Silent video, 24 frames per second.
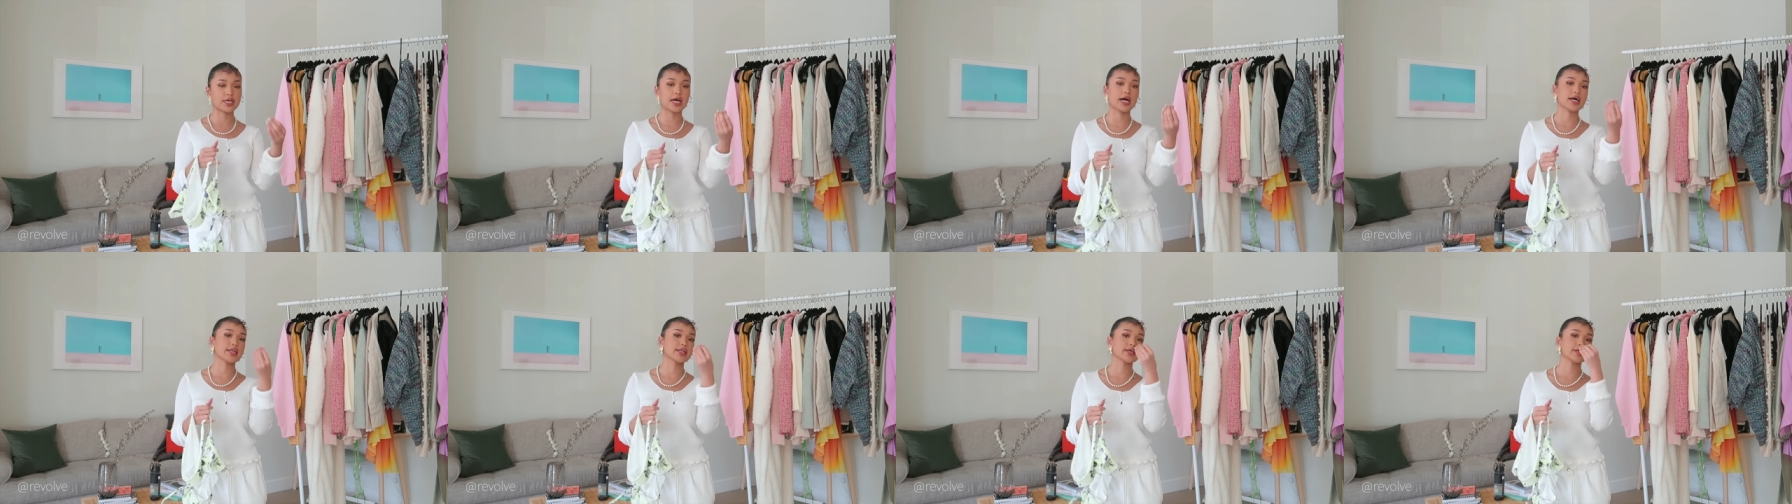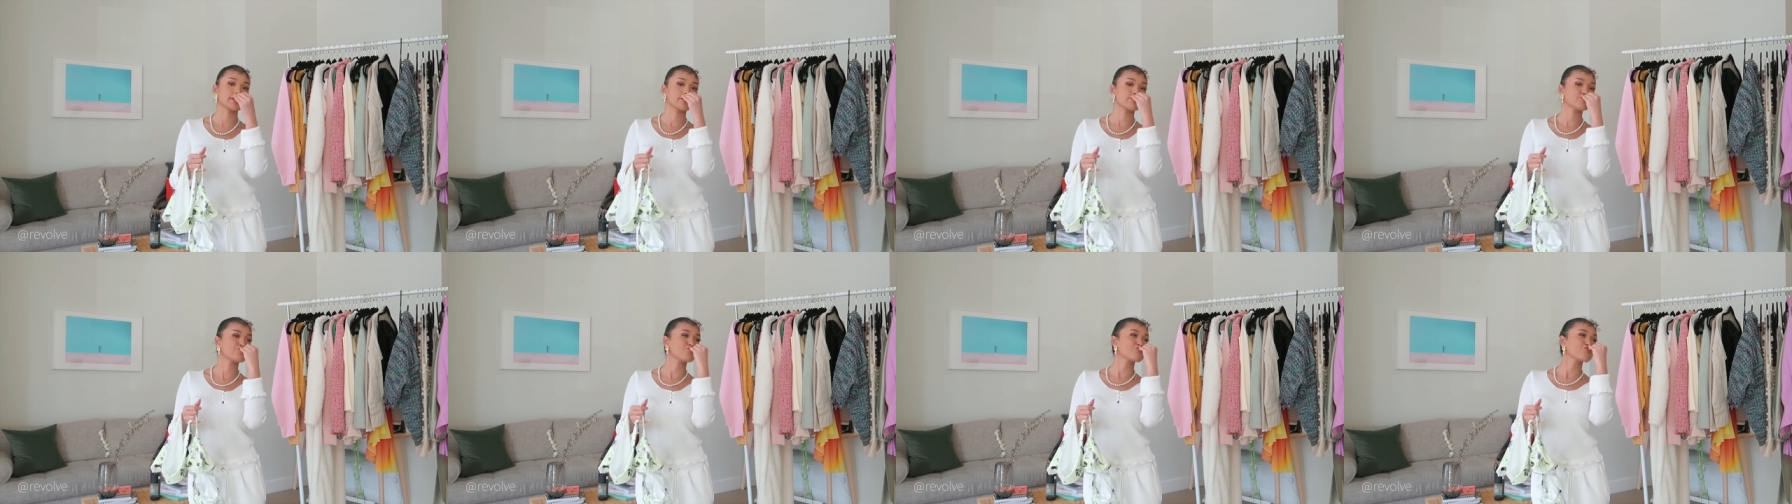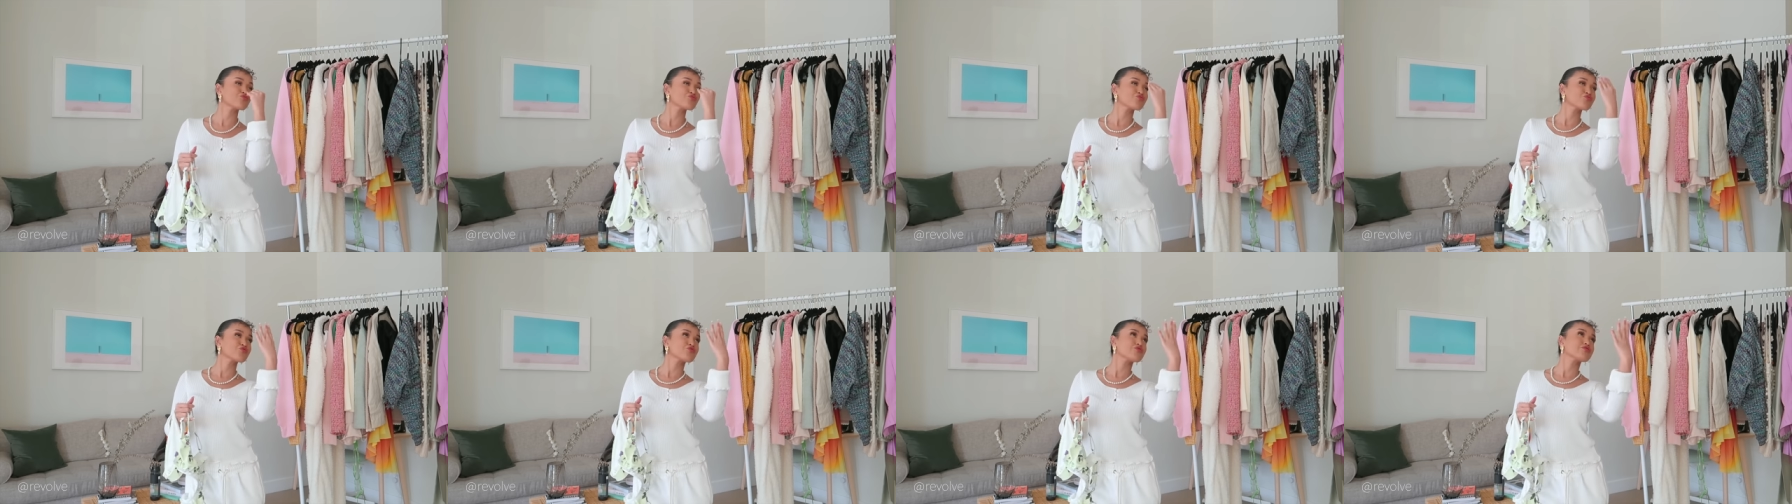added
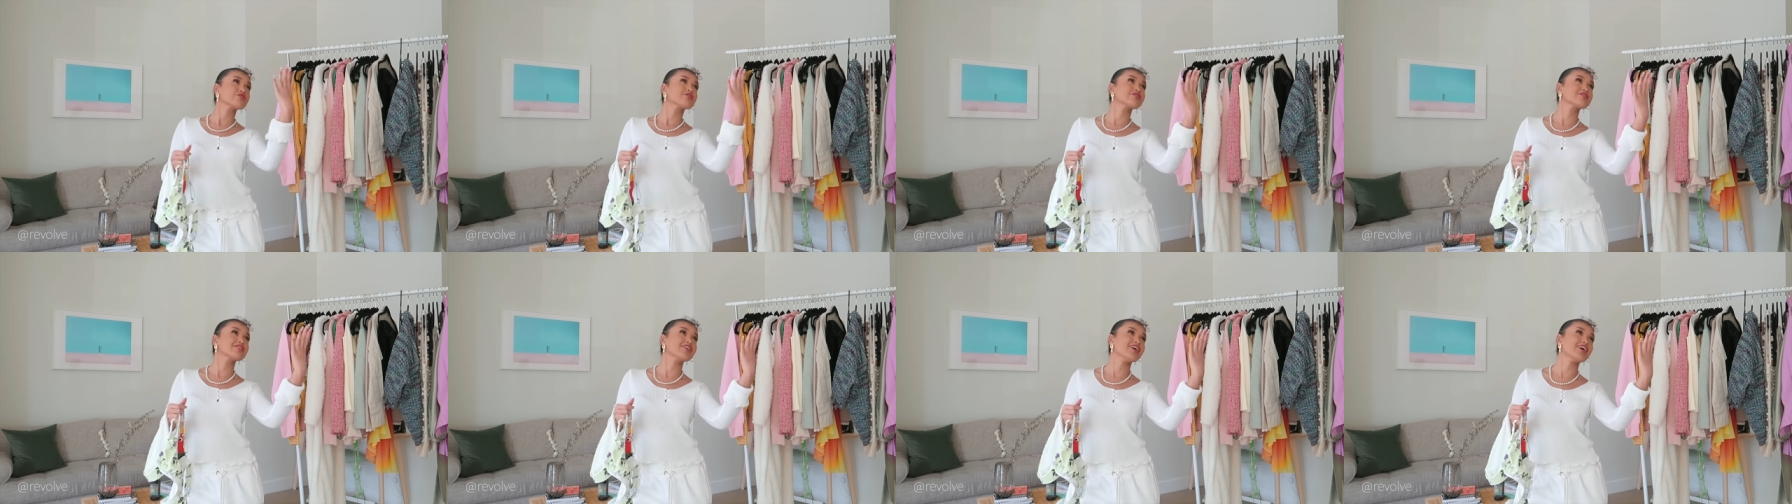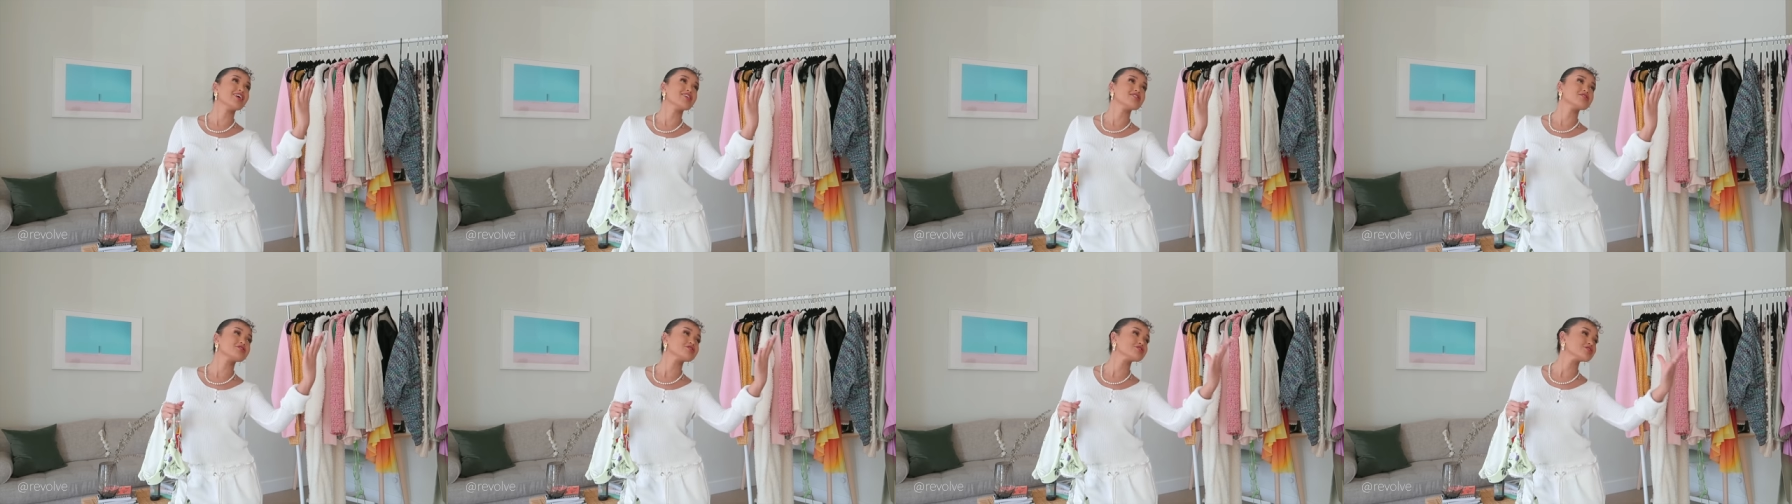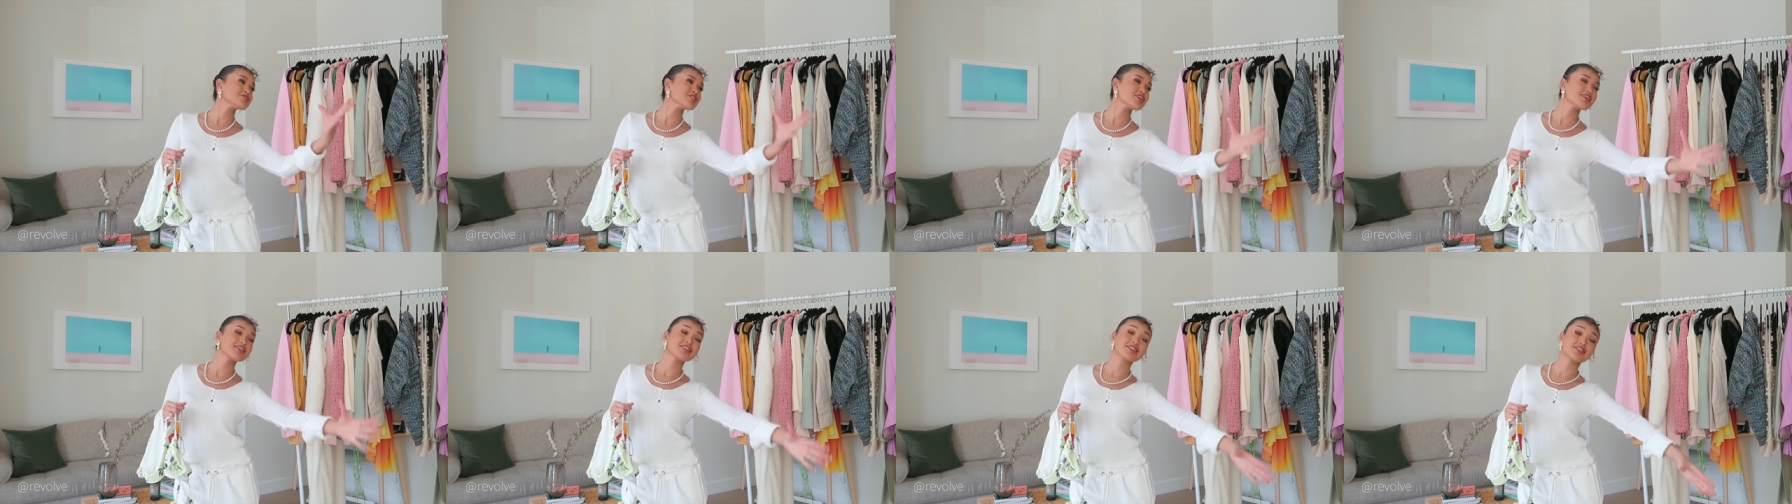touch.